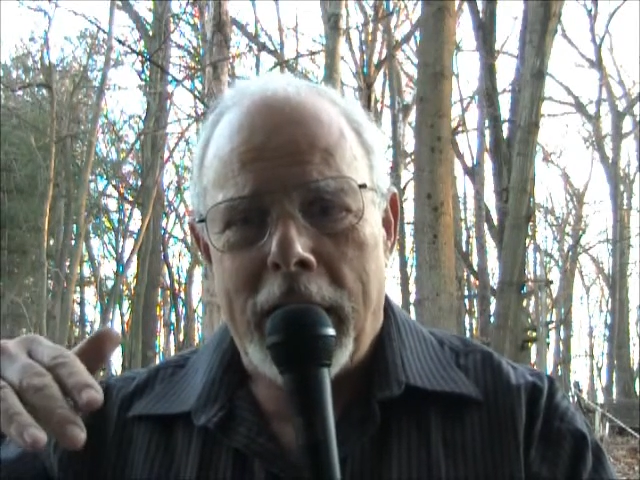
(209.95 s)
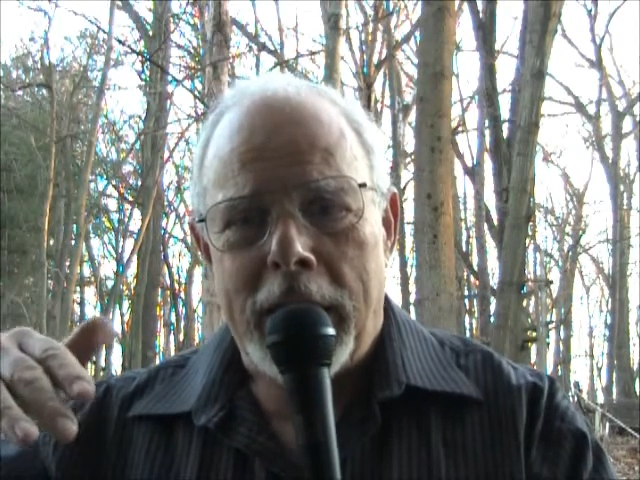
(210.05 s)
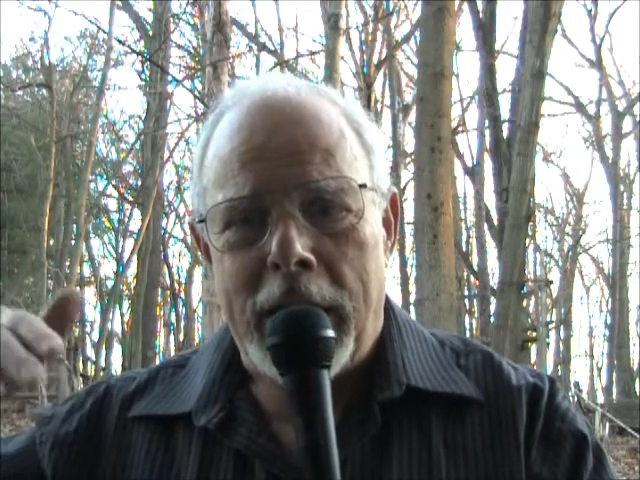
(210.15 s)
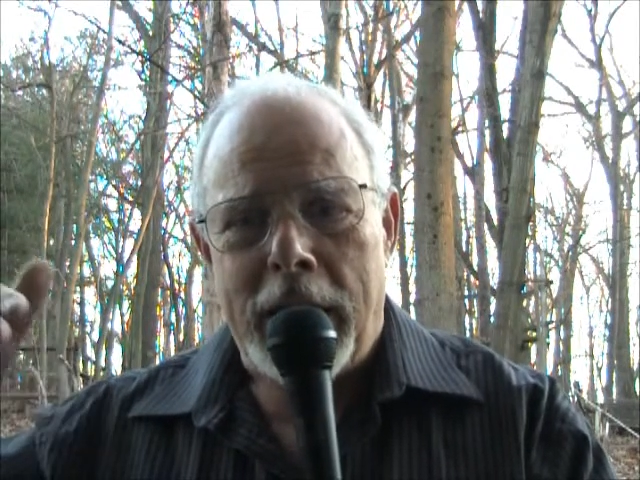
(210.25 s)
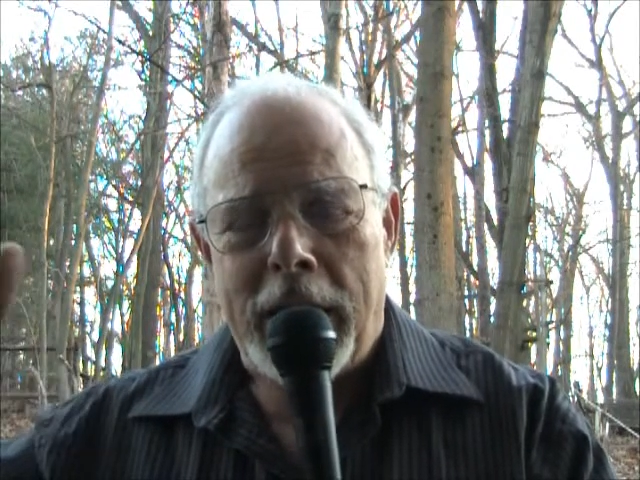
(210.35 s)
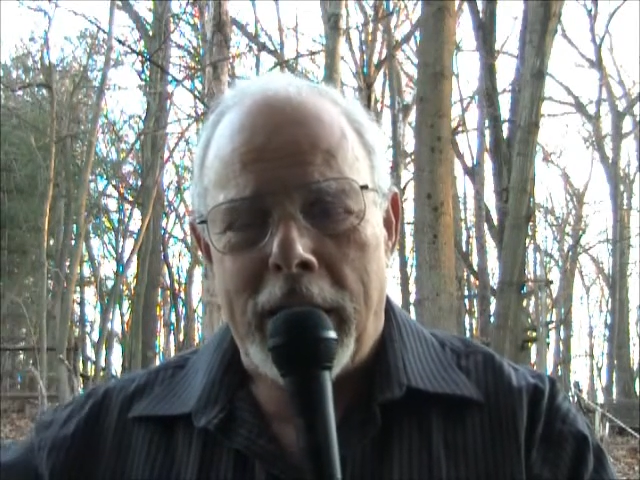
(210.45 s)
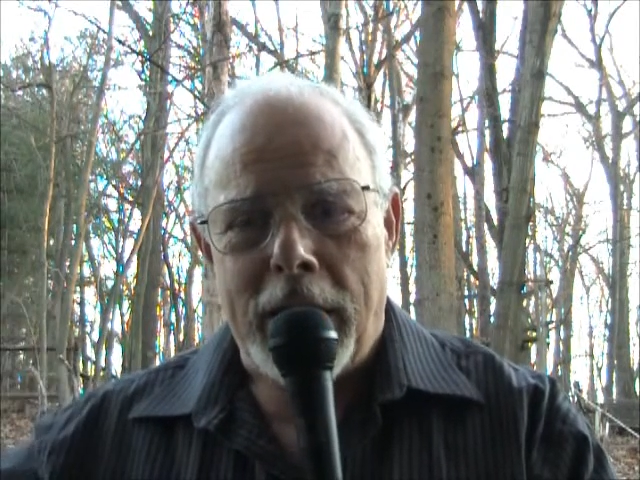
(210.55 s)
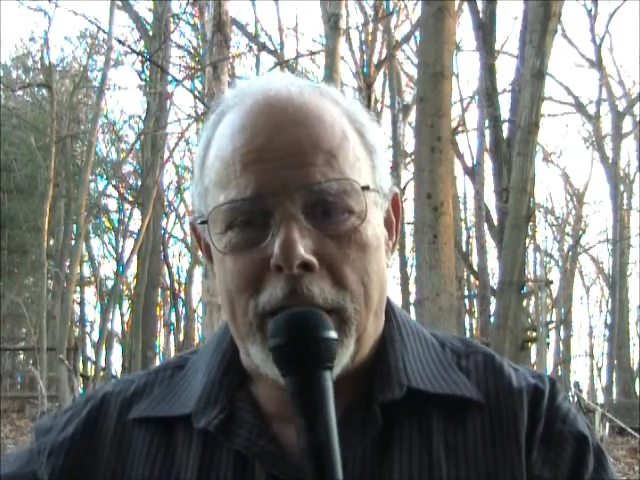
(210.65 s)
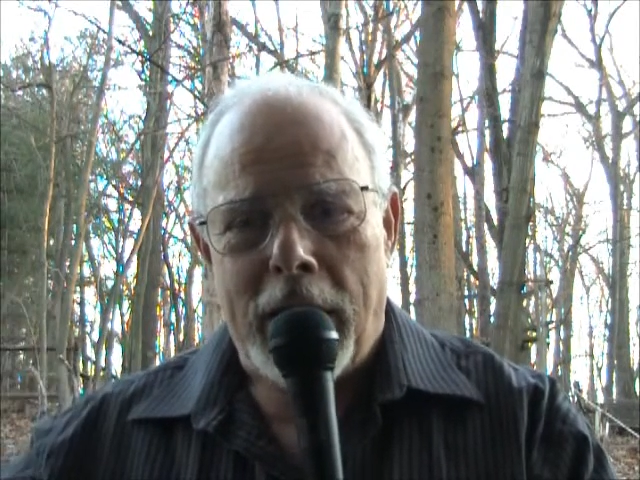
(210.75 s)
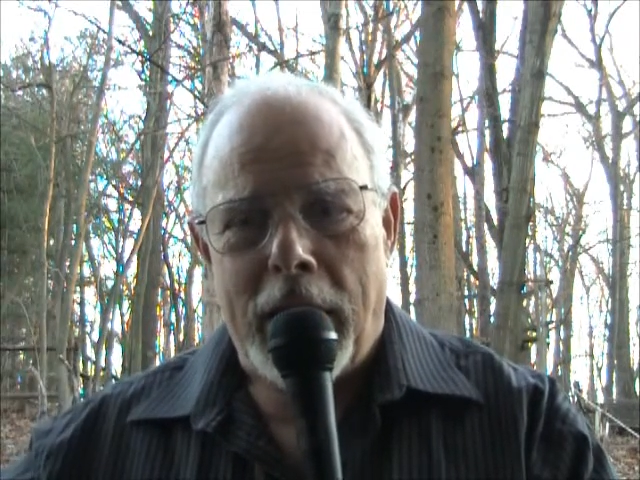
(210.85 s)
the
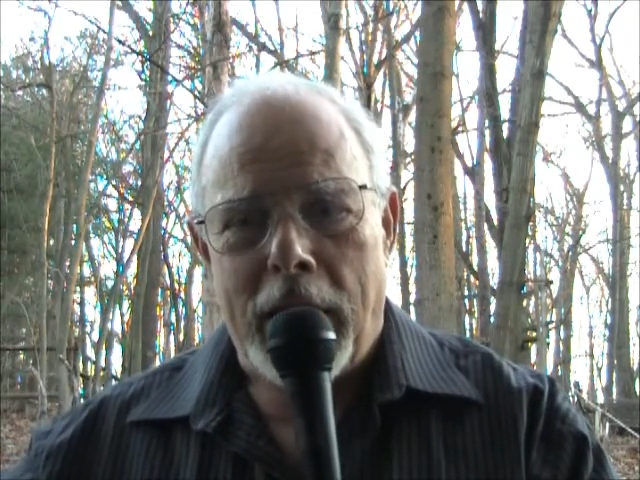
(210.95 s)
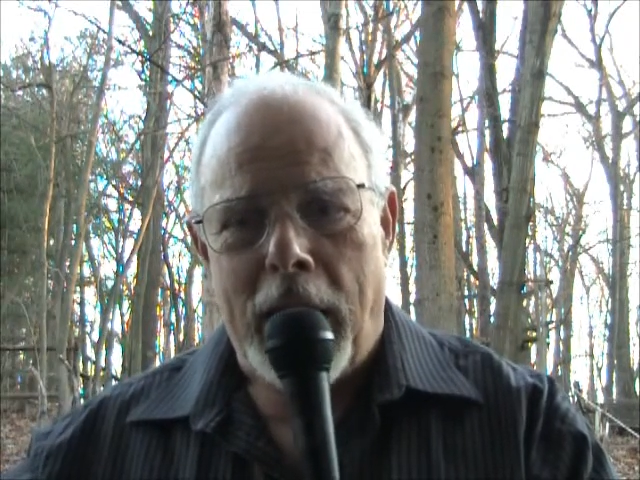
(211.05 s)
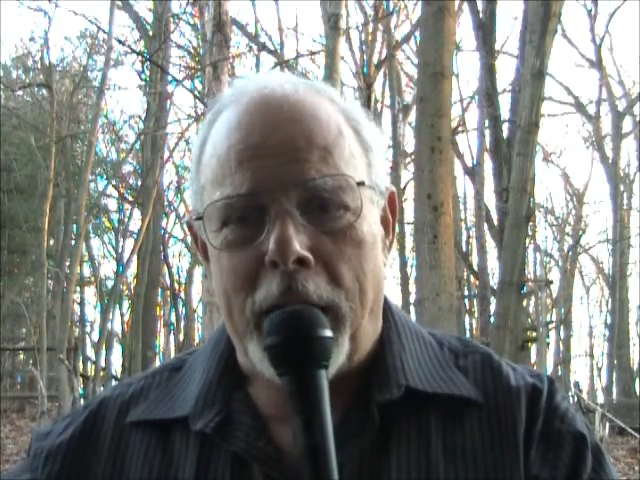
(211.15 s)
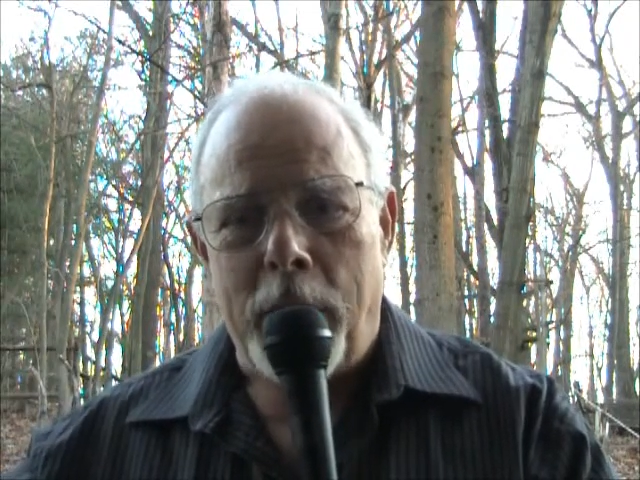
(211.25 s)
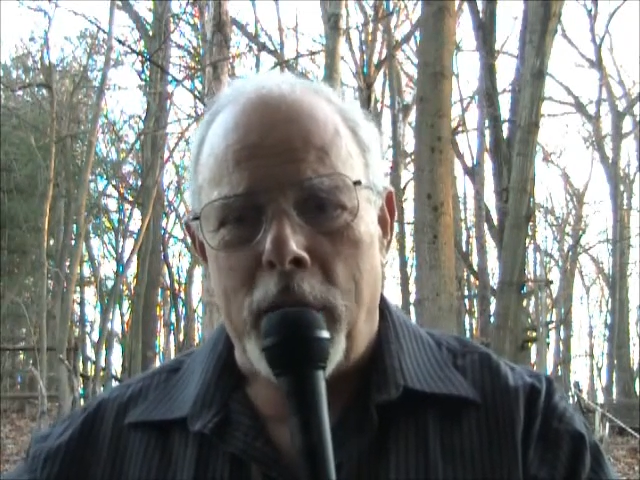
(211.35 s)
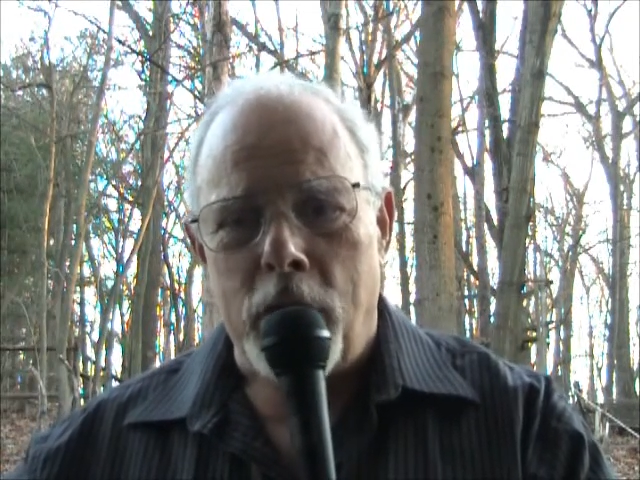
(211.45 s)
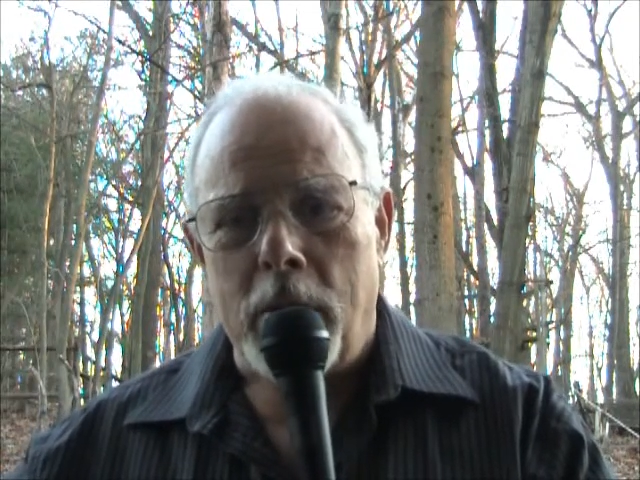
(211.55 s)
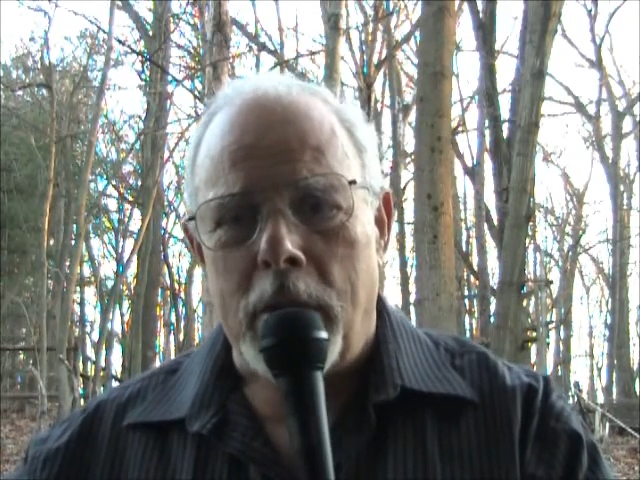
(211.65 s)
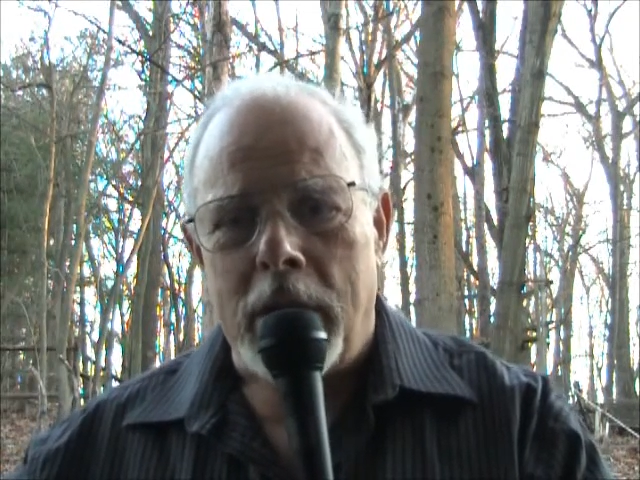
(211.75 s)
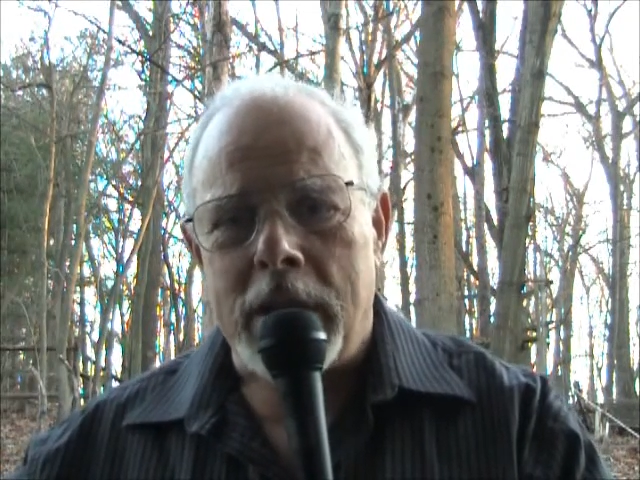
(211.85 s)
enemy
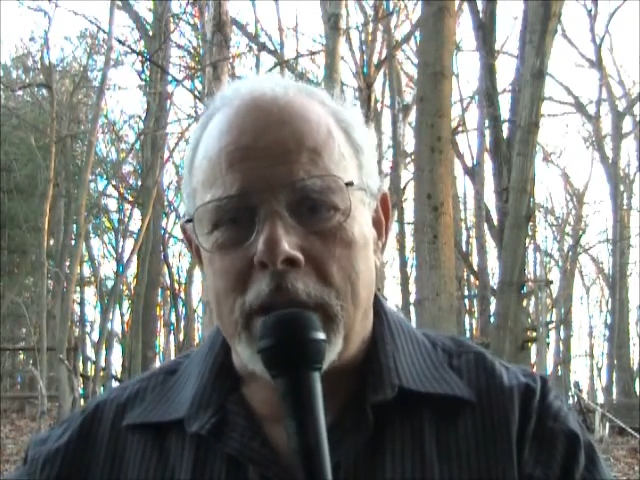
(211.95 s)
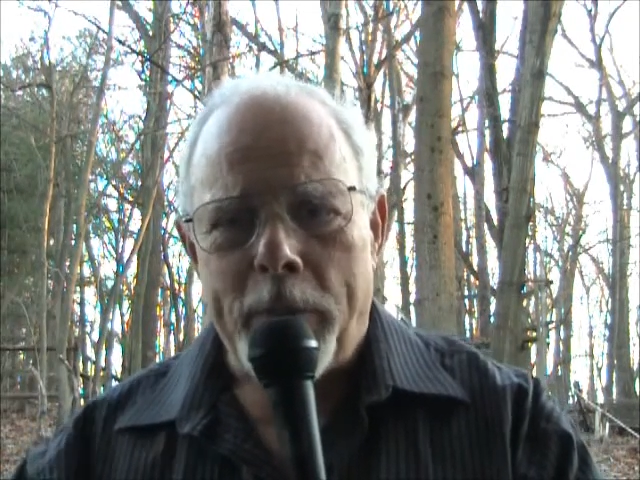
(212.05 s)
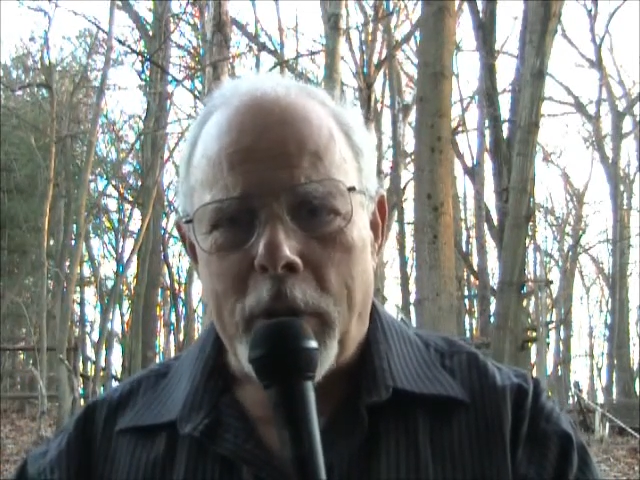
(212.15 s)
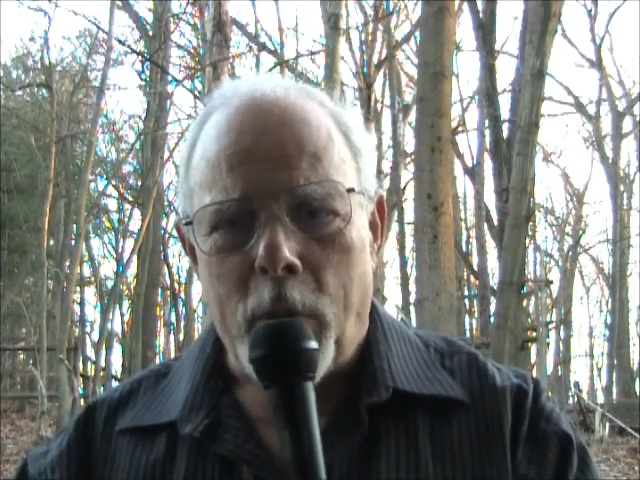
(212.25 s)
units,